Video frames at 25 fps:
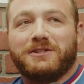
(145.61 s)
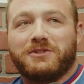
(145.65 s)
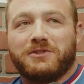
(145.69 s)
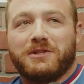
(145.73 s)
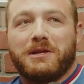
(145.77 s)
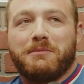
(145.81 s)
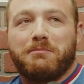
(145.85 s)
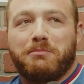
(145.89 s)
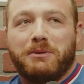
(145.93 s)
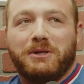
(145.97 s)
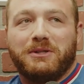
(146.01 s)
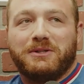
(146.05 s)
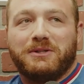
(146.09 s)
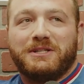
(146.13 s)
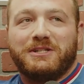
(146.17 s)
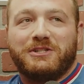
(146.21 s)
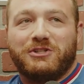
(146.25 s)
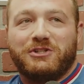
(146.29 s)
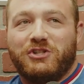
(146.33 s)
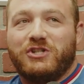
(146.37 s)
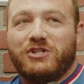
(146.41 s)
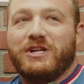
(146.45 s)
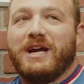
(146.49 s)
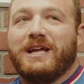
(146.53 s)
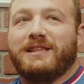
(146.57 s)
So they built this
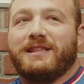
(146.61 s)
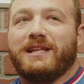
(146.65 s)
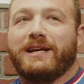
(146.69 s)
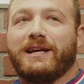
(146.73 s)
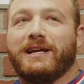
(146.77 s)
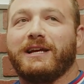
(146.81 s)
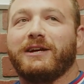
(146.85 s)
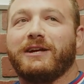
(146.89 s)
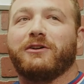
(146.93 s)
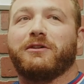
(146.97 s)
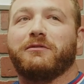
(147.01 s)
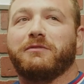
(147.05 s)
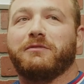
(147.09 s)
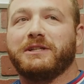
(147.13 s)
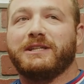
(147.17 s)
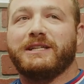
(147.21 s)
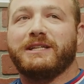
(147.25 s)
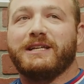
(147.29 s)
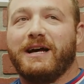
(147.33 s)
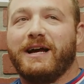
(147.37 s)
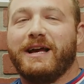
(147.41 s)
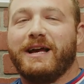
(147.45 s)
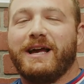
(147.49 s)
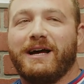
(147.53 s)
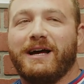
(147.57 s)
jet that can go to really
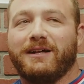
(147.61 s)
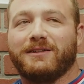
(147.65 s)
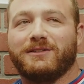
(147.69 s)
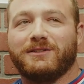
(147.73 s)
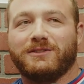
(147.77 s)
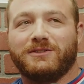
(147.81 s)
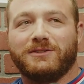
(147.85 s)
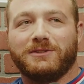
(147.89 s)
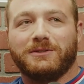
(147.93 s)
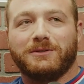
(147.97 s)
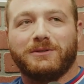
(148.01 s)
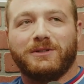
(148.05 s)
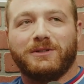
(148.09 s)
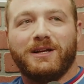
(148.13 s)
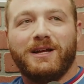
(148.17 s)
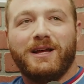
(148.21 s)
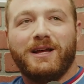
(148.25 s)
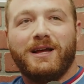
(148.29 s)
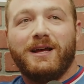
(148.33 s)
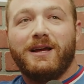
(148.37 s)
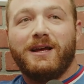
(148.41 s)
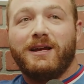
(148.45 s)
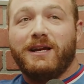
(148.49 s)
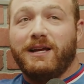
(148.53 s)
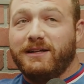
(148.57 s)
high altitude.
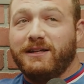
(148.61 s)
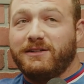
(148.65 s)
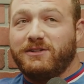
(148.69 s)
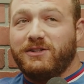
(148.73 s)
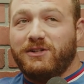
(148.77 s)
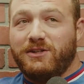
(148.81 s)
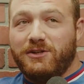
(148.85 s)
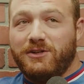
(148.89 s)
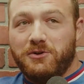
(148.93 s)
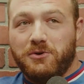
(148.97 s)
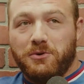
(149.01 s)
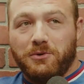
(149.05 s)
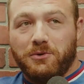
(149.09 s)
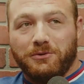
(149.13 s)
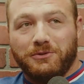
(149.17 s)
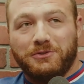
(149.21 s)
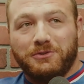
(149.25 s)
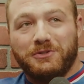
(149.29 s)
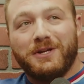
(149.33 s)
It's huge.